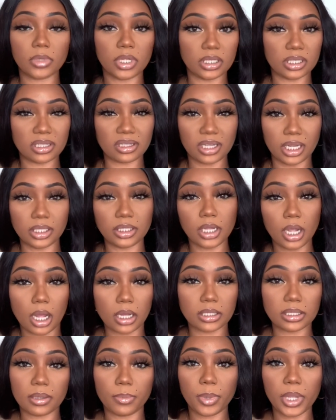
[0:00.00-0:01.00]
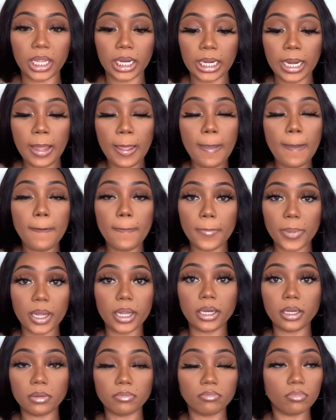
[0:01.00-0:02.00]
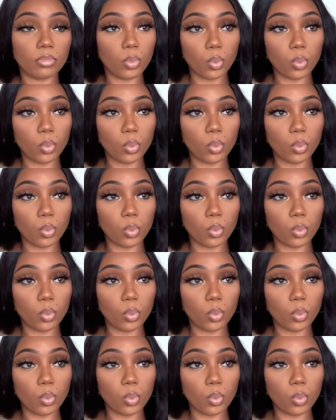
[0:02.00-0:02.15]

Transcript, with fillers: it, it tugs a bit but